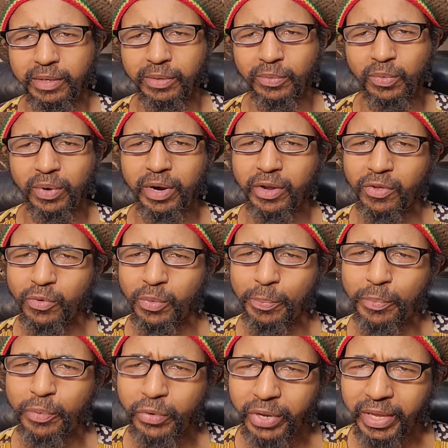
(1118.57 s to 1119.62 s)
What are you
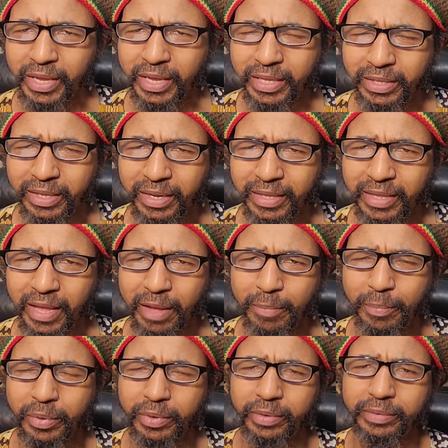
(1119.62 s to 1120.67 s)
putting into the
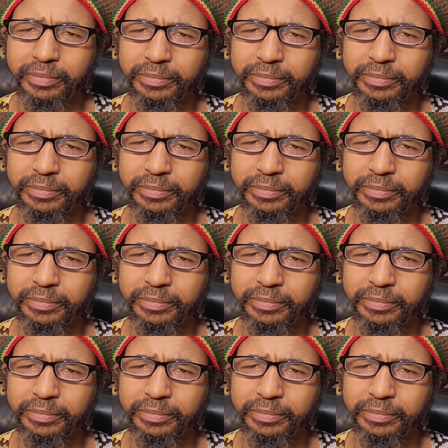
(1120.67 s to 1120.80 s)
temple?